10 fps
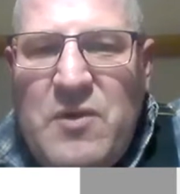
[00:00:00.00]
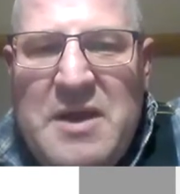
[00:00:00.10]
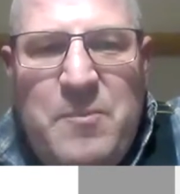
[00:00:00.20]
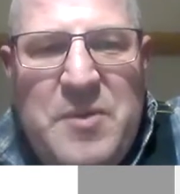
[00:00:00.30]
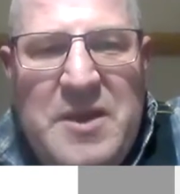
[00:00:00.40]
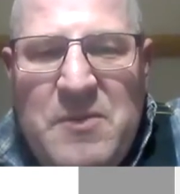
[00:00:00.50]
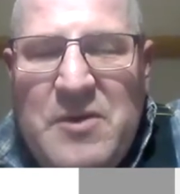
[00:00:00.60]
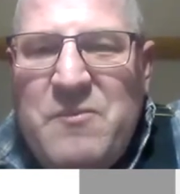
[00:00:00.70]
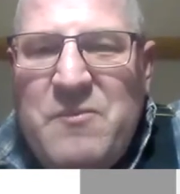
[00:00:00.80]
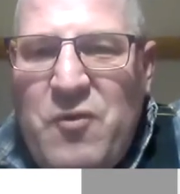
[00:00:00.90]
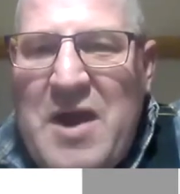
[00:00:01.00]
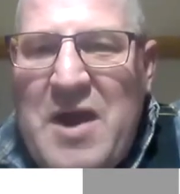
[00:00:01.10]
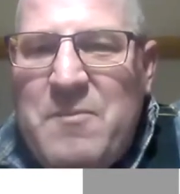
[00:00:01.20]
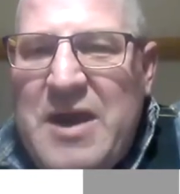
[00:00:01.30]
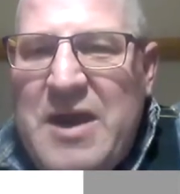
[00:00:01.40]
people, the right
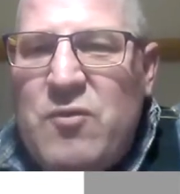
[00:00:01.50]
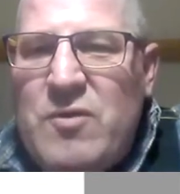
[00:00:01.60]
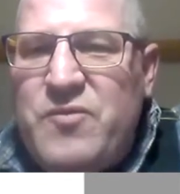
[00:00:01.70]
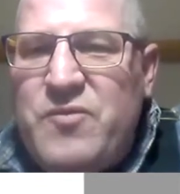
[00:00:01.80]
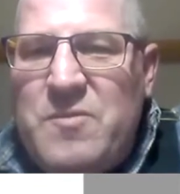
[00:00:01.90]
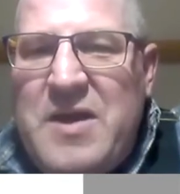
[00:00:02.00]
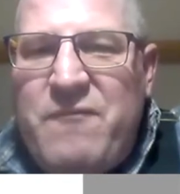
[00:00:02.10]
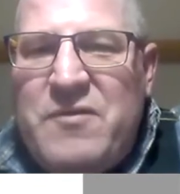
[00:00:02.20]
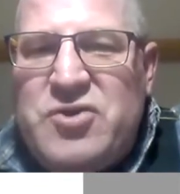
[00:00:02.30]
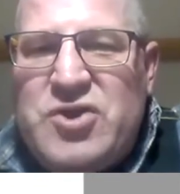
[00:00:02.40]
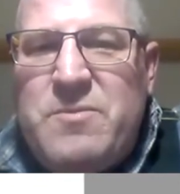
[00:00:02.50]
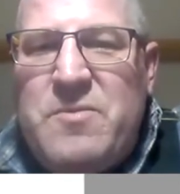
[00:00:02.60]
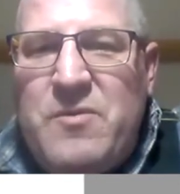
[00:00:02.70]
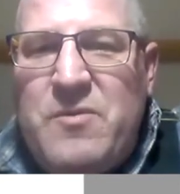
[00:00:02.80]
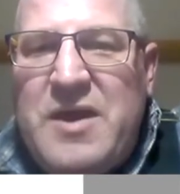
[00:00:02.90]
microbes to make the job,
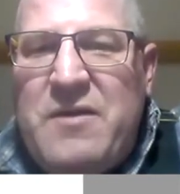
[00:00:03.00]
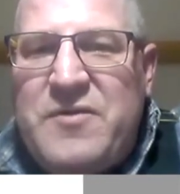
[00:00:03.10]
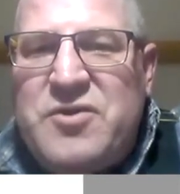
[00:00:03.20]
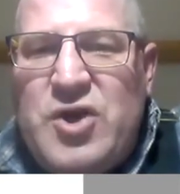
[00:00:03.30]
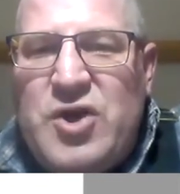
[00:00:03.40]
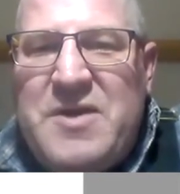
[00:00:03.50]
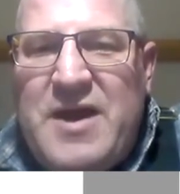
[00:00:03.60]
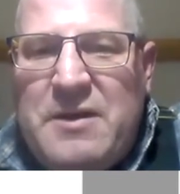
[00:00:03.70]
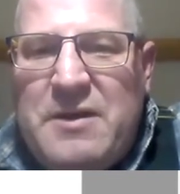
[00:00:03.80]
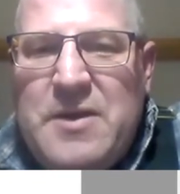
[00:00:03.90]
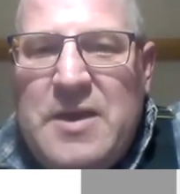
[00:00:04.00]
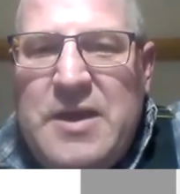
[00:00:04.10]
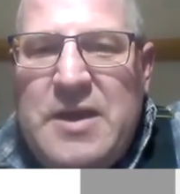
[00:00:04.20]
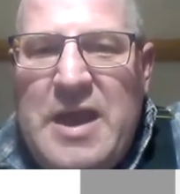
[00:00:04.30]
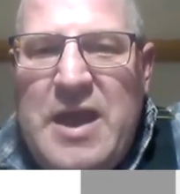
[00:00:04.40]
get the job done.
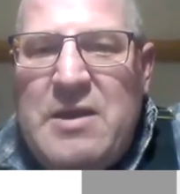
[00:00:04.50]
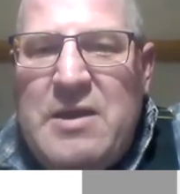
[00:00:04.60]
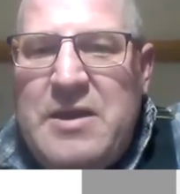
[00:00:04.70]
Yeah,